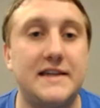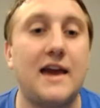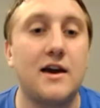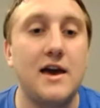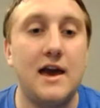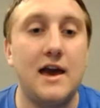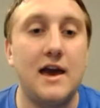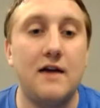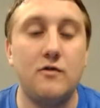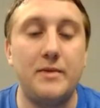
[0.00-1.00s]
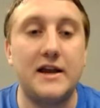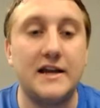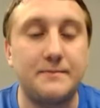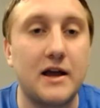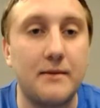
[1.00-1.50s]
a take. And would be a nice
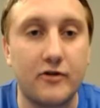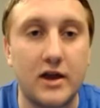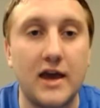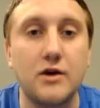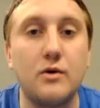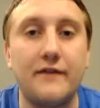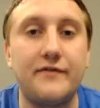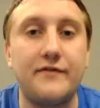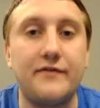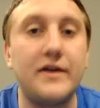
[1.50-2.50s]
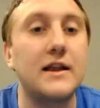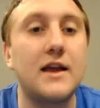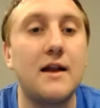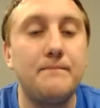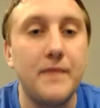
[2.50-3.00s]
pickup for KU if they can get
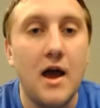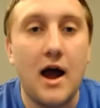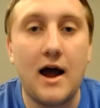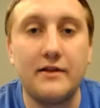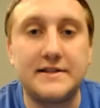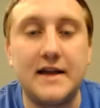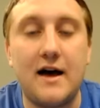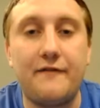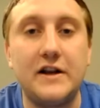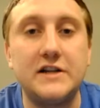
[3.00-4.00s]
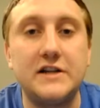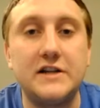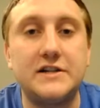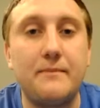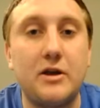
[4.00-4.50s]
him. All right, let's finish
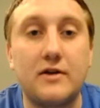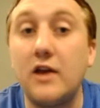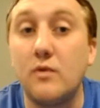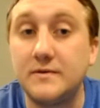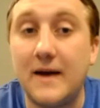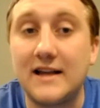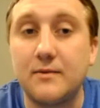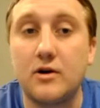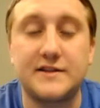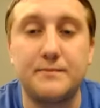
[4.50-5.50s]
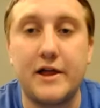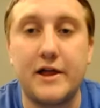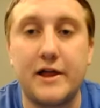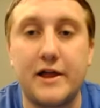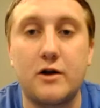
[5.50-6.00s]
up here. KU women's basketball got some
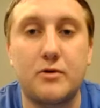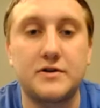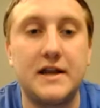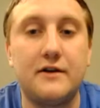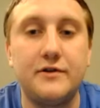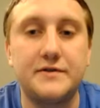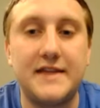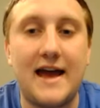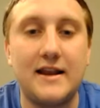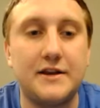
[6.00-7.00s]
player personnel news. That